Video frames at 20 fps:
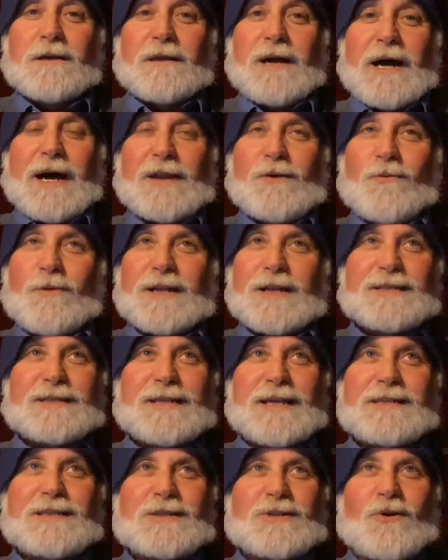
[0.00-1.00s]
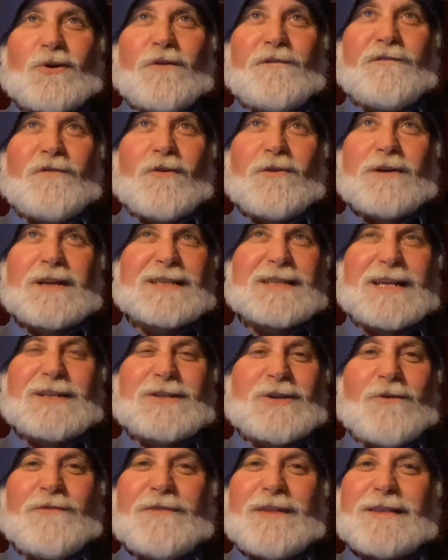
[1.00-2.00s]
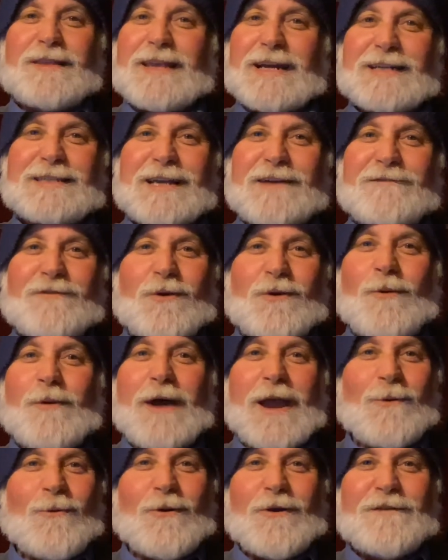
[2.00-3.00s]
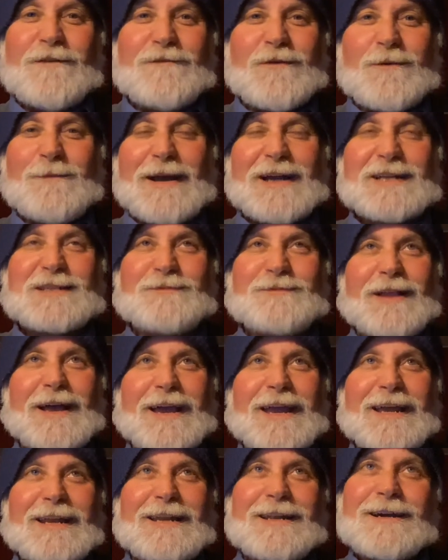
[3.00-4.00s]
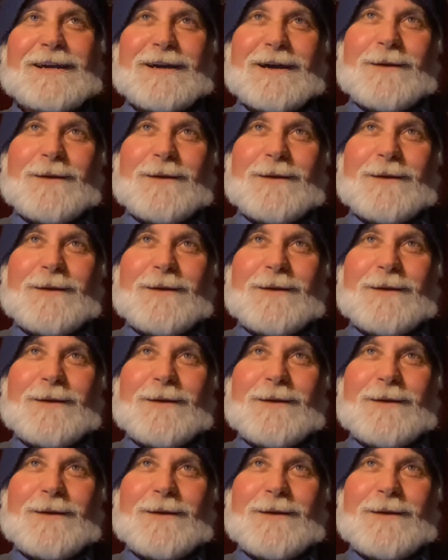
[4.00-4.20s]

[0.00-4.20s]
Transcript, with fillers: I don't want to say soulful because I don't think that's ever a right word for Beck's playing,